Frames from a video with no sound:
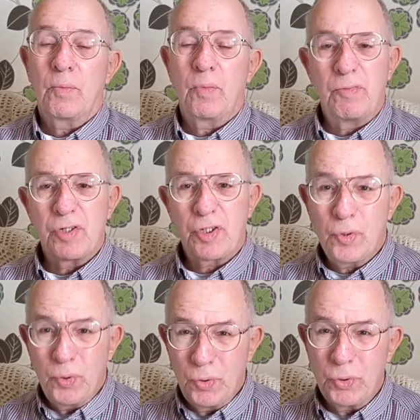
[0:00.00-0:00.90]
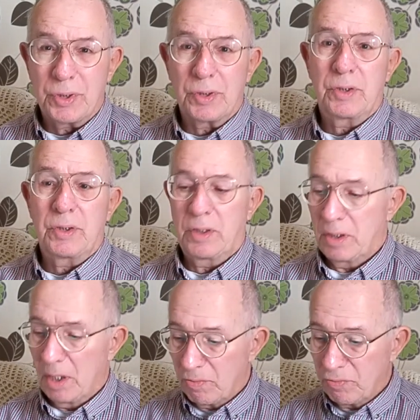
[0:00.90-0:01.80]
we recorded
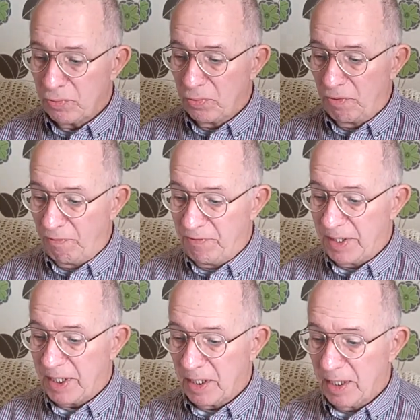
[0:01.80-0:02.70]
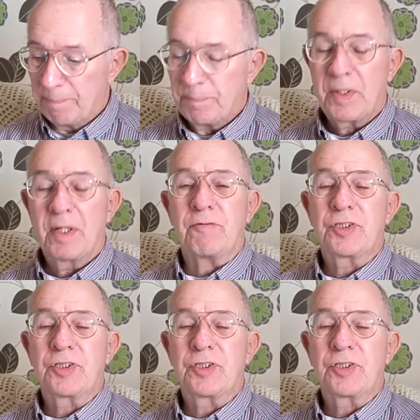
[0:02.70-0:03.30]
a raw figure of